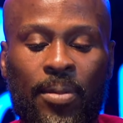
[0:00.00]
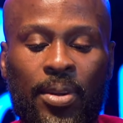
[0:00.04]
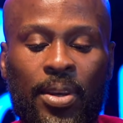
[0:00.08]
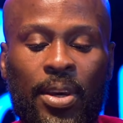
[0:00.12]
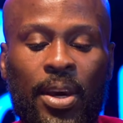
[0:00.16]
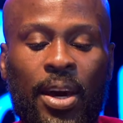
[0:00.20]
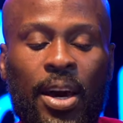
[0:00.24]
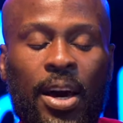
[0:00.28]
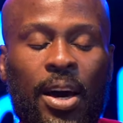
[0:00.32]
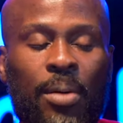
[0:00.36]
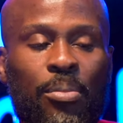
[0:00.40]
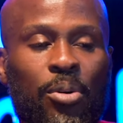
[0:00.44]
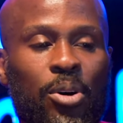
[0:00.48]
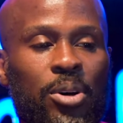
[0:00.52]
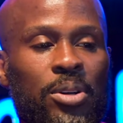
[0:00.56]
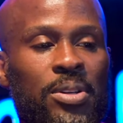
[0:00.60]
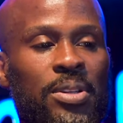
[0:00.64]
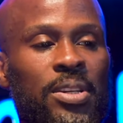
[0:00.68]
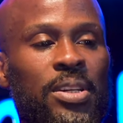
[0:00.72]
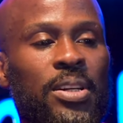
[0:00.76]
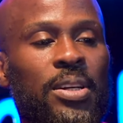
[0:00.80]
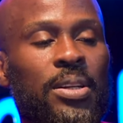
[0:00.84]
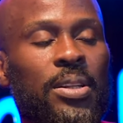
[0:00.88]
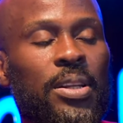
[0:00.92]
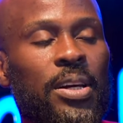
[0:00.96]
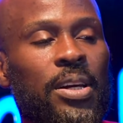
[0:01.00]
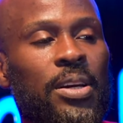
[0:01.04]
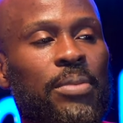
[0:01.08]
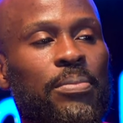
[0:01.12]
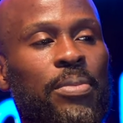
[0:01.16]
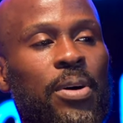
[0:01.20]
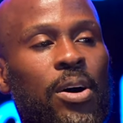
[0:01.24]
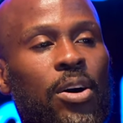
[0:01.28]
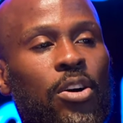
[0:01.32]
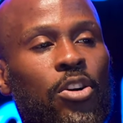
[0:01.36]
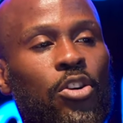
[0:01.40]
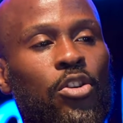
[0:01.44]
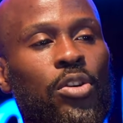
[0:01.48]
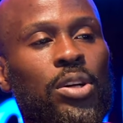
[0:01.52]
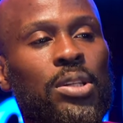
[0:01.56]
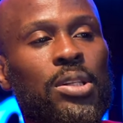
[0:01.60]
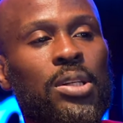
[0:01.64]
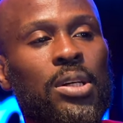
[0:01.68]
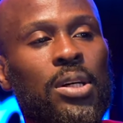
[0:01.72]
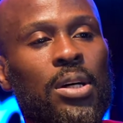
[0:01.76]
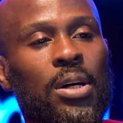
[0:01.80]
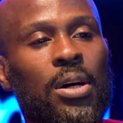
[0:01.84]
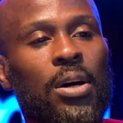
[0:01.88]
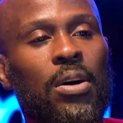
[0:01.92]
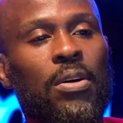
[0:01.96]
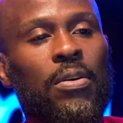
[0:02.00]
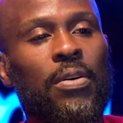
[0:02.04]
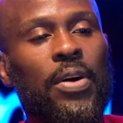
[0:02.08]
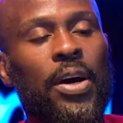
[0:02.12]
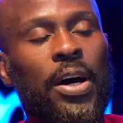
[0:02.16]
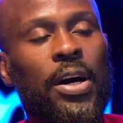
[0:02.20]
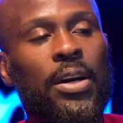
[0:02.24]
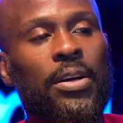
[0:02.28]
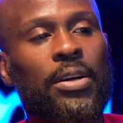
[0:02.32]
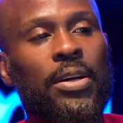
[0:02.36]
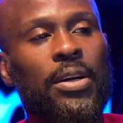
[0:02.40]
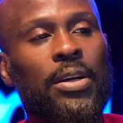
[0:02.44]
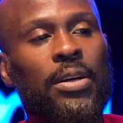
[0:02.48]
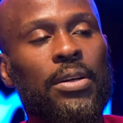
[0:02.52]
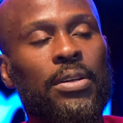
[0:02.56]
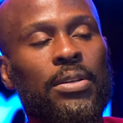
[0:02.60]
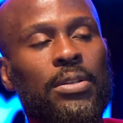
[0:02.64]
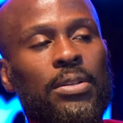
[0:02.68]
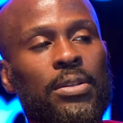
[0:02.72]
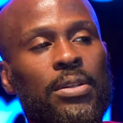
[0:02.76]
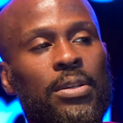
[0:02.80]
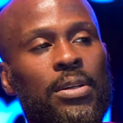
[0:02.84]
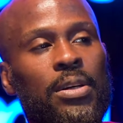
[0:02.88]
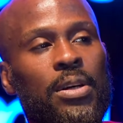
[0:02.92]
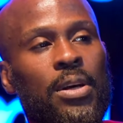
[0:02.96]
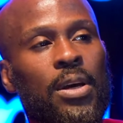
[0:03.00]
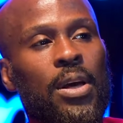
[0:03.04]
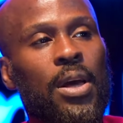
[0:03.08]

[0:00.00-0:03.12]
Yeah, but you see, the thing about critical, right, is